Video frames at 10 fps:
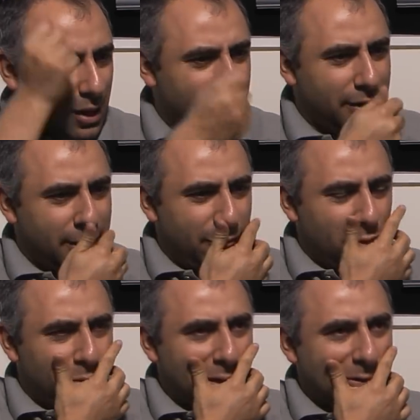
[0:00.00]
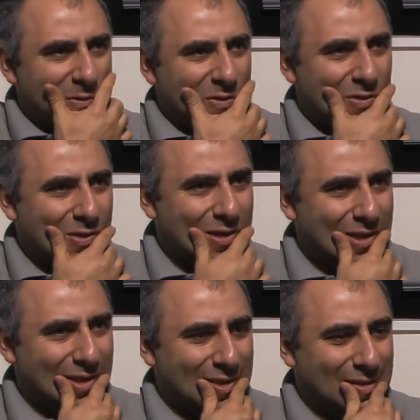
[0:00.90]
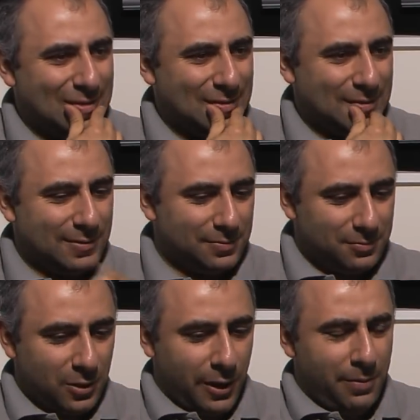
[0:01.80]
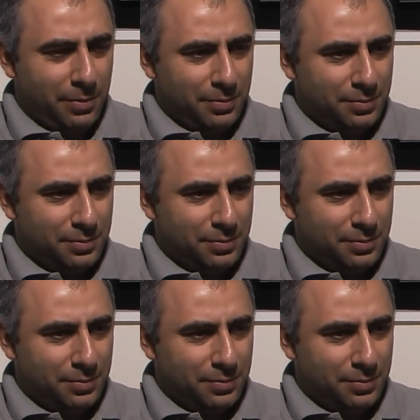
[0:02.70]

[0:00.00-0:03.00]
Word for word: not going to give you the pawns. Okay?